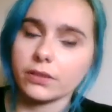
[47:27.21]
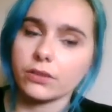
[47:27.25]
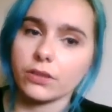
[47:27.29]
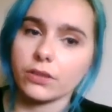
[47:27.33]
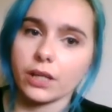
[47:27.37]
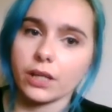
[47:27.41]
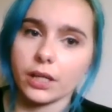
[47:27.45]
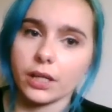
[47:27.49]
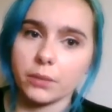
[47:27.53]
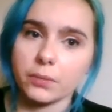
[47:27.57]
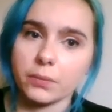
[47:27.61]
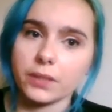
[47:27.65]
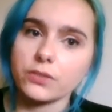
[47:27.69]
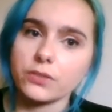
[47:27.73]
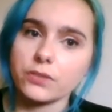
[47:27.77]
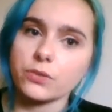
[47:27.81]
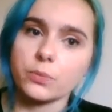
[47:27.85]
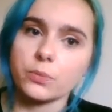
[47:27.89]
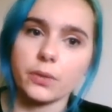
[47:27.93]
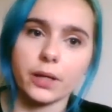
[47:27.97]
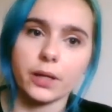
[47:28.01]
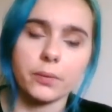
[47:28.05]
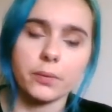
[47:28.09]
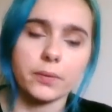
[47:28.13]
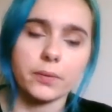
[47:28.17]
your kind of mental
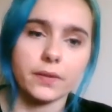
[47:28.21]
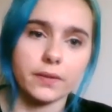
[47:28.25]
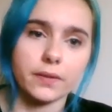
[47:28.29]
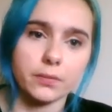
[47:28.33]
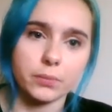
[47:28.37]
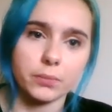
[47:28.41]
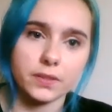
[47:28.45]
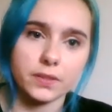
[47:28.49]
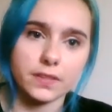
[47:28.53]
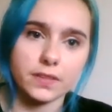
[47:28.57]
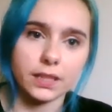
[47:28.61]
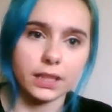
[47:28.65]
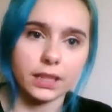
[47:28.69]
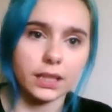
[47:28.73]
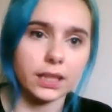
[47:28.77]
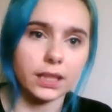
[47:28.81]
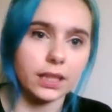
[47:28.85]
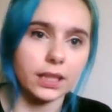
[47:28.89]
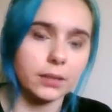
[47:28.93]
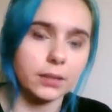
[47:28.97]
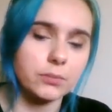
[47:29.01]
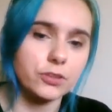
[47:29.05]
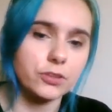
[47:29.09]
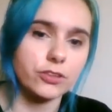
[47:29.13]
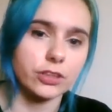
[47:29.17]
prep and particularly the
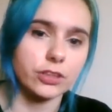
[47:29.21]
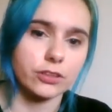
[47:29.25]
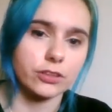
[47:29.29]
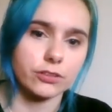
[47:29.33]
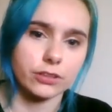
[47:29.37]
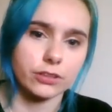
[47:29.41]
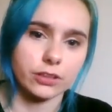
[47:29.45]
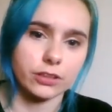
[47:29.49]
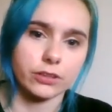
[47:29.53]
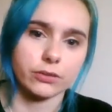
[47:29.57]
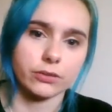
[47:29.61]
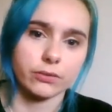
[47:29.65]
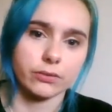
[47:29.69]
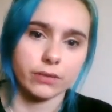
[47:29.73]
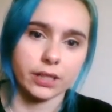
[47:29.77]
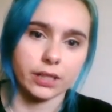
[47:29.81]
imaging to you